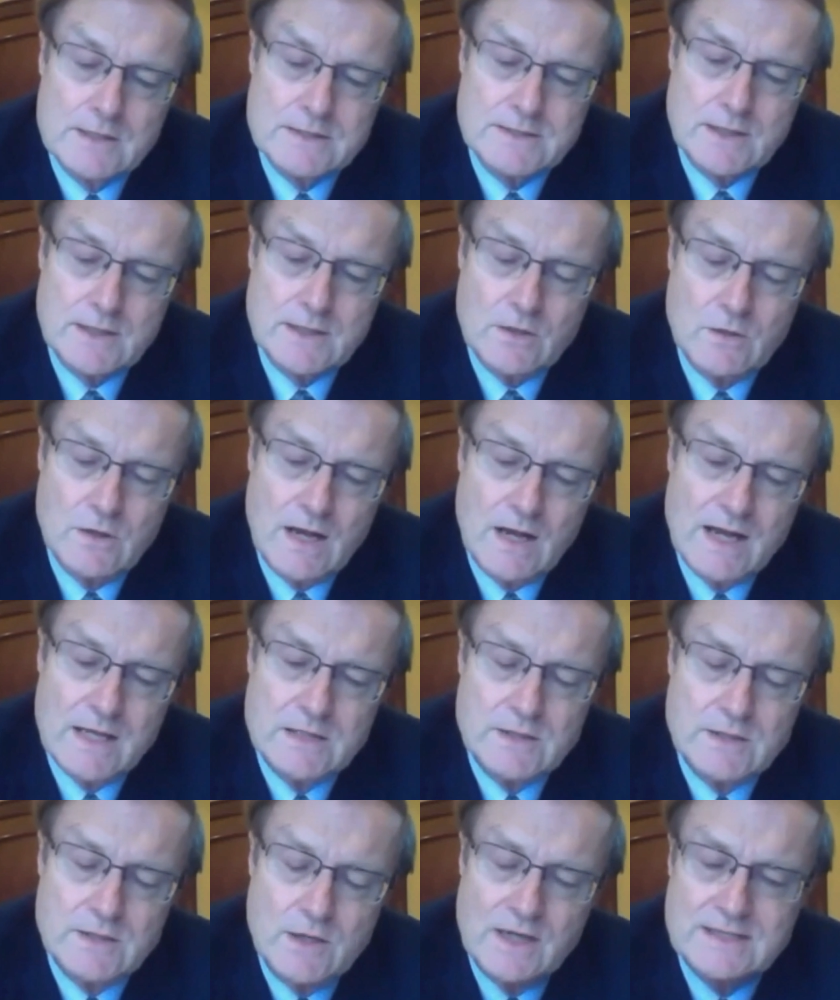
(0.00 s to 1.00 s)
So I,
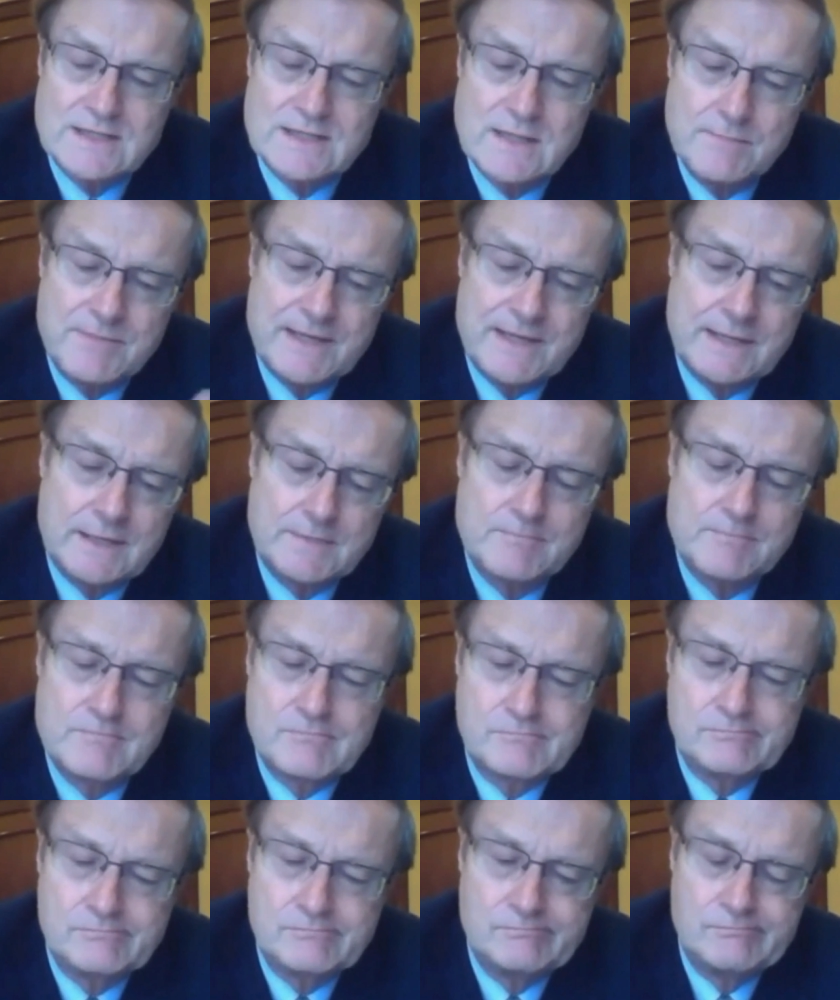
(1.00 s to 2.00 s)
you know, I see a big,
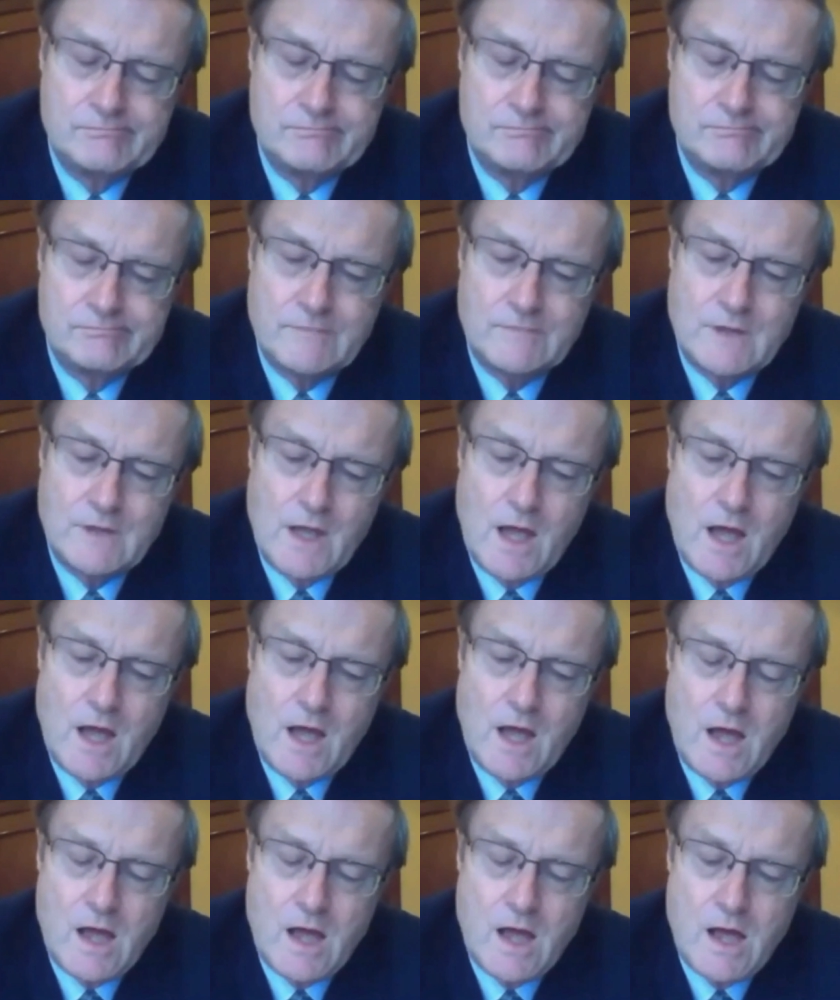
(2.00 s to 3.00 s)

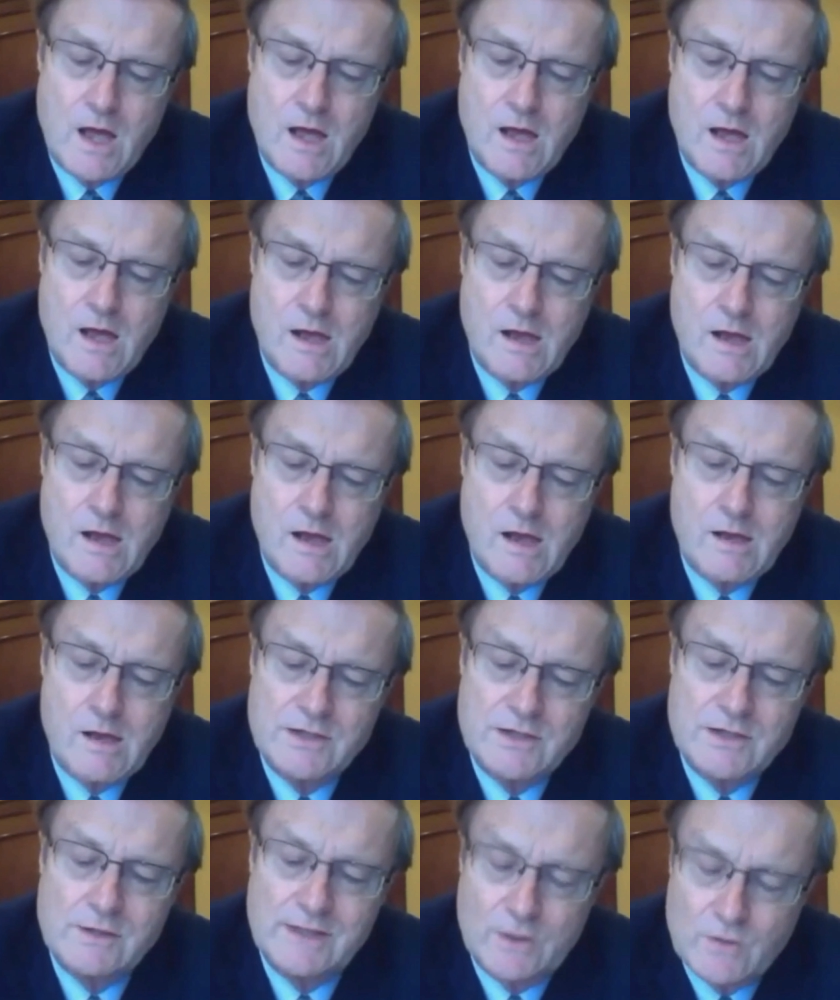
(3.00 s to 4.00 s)
uh,
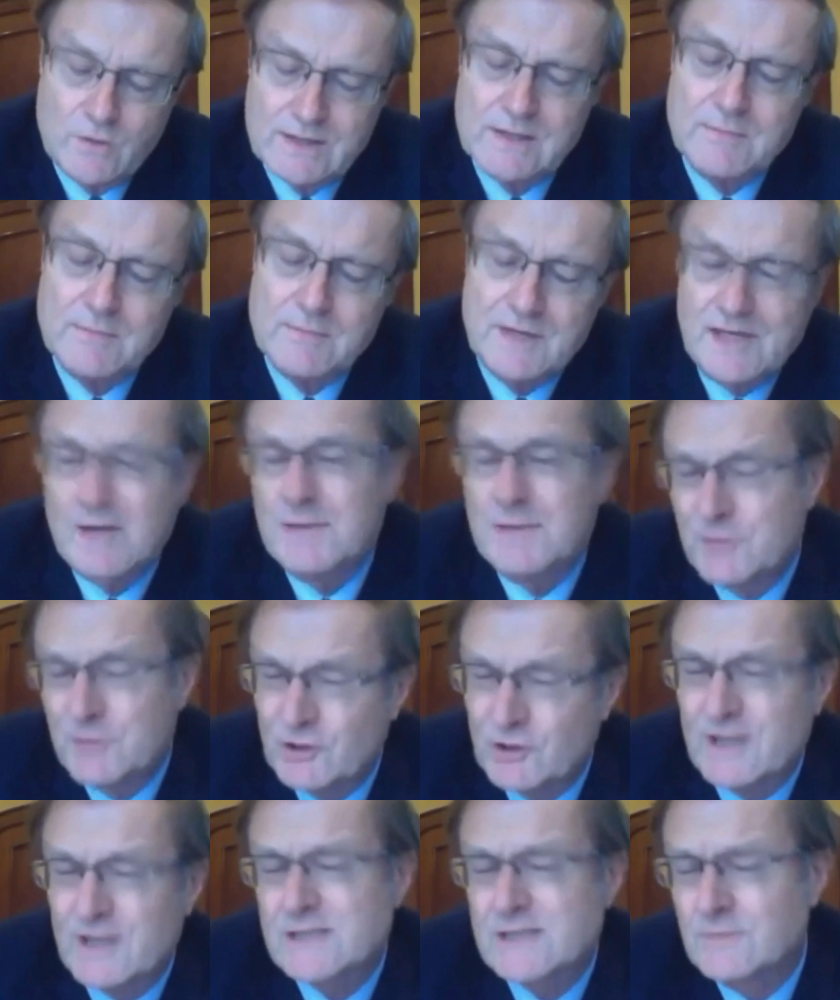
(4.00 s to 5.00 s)
you know, liquidity
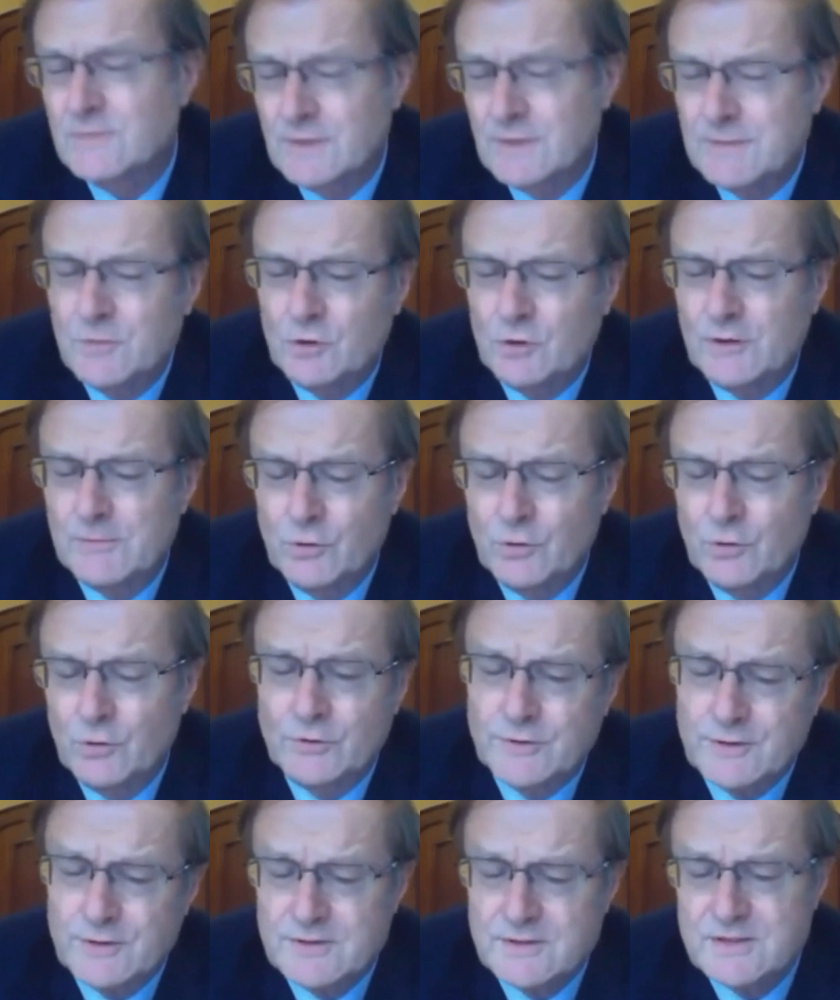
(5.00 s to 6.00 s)
becoming progressively more
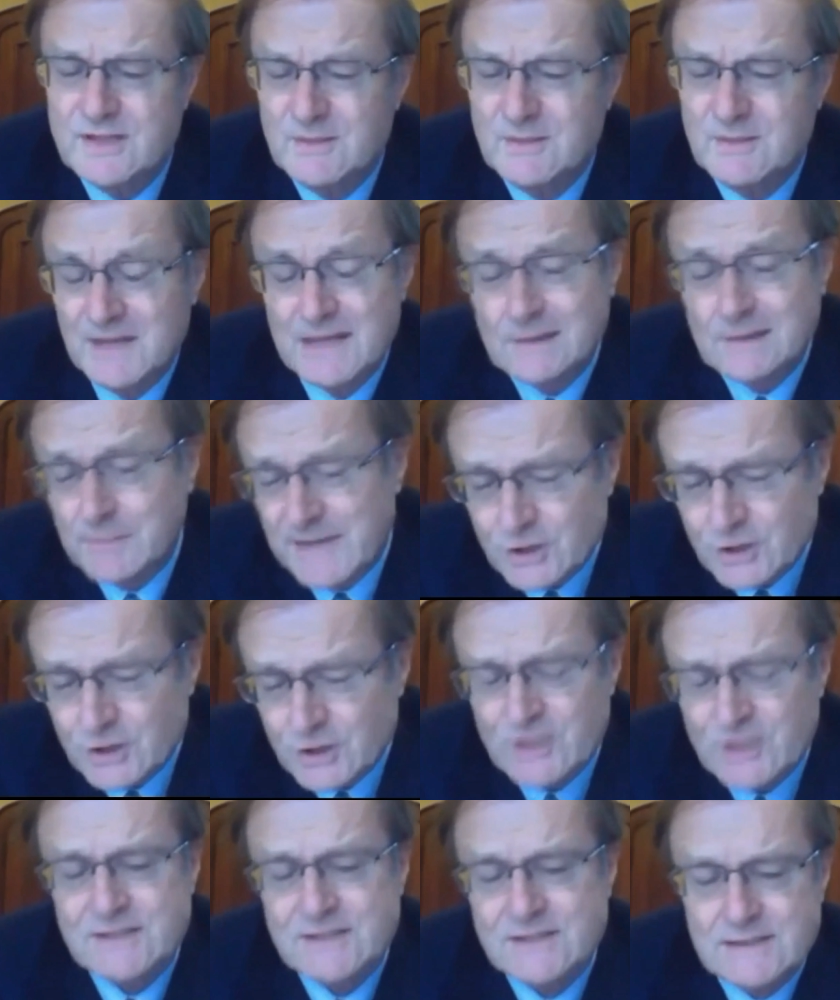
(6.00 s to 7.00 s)
important, and it, it'll be
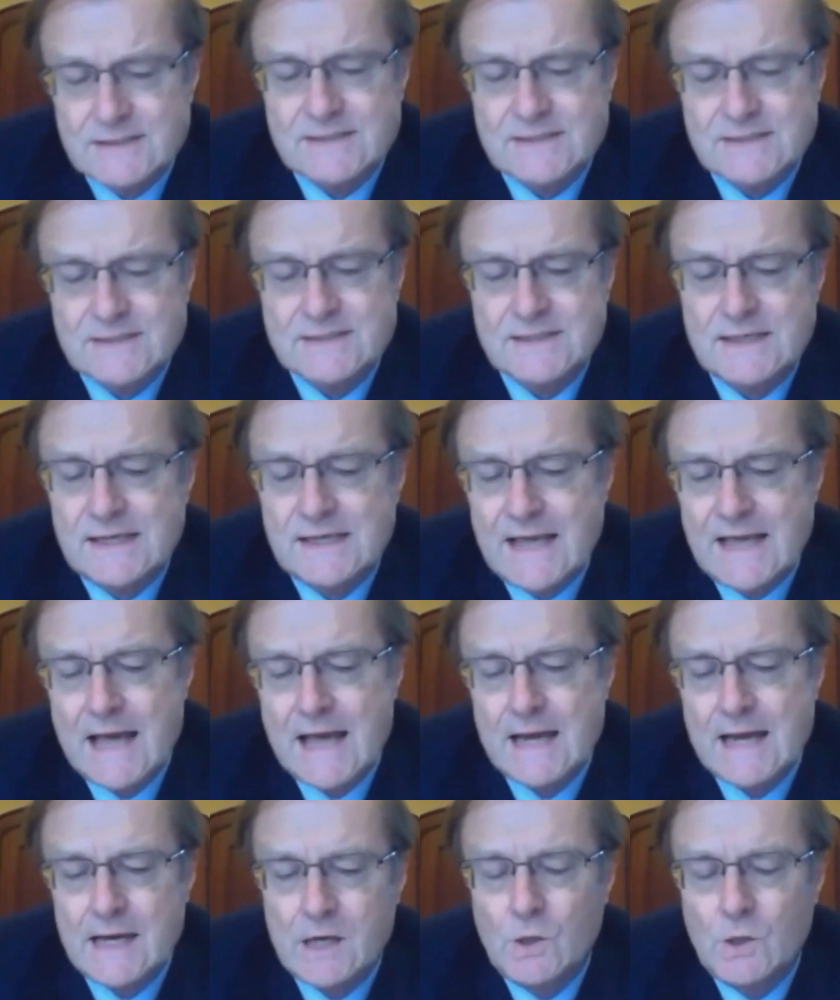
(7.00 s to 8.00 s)
interesting to see
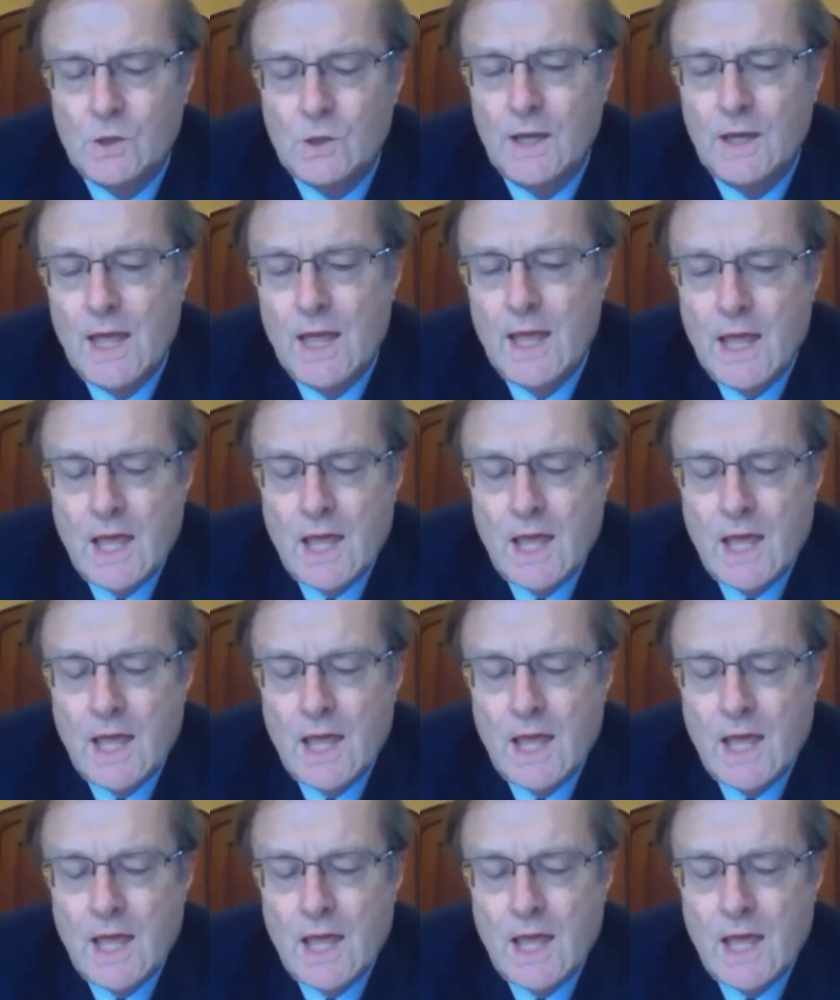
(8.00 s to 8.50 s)
how